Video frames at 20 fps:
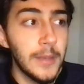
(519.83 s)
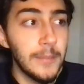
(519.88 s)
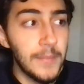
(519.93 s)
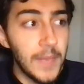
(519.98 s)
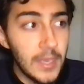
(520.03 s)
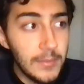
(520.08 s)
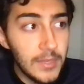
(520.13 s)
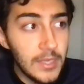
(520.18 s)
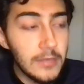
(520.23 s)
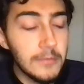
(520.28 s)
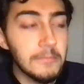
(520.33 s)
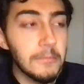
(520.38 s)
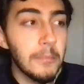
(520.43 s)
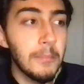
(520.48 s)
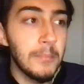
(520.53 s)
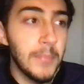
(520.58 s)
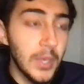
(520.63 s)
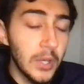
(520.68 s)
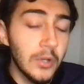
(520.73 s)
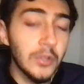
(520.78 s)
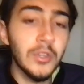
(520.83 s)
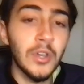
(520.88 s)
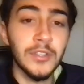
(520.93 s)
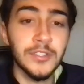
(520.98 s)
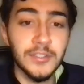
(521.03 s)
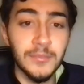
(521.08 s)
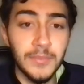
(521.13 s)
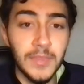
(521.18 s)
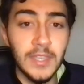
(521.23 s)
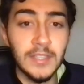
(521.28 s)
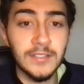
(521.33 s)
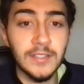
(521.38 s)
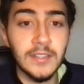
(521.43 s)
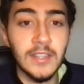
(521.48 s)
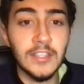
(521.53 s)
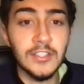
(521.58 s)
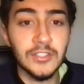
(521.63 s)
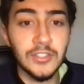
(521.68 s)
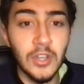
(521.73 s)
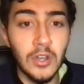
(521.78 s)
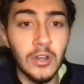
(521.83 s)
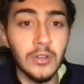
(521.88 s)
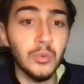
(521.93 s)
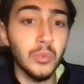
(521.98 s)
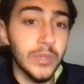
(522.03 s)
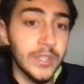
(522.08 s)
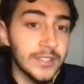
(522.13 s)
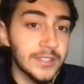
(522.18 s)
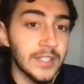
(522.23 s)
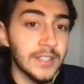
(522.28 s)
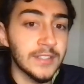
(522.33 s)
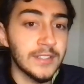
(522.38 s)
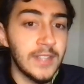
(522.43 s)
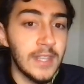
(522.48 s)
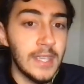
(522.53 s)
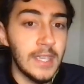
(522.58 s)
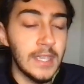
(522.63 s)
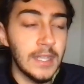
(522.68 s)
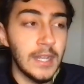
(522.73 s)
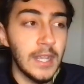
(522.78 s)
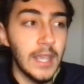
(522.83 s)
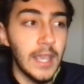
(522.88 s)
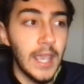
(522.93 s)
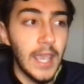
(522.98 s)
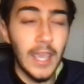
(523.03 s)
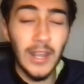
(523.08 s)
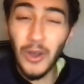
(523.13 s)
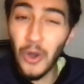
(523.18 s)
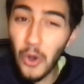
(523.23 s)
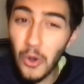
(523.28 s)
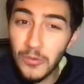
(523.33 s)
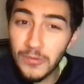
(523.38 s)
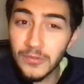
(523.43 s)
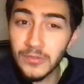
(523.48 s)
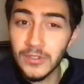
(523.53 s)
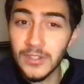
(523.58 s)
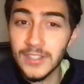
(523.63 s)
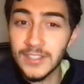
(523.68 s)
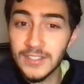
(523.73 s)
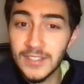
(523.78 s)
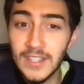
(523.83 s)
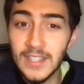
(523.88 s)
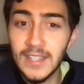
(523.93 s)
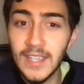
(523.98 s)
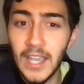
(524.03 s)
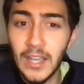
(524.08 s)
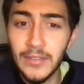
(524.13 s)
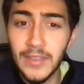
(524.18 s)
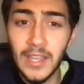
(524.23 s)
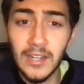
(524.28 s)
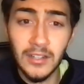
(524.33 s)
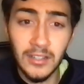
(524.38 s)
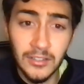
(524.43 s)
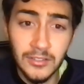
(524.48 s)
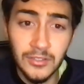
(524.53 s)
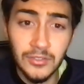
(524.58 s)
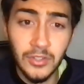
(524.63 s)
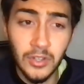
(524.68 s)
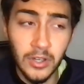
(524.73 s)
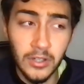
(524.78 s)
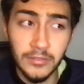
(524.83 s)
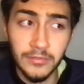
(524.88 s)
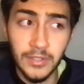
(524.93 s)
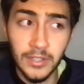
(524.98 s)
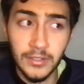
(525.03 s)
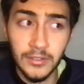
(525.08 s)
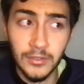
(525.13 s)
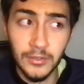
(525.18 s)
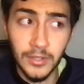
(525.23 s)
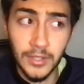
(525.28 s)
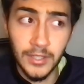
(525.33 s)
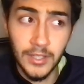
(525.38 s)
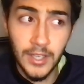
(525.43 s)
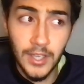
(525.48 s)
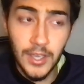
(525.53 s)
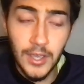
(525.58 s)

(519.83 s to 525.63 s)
maybe build on some things that they saw in Week 16 and hopefully sneak out that underdog victory.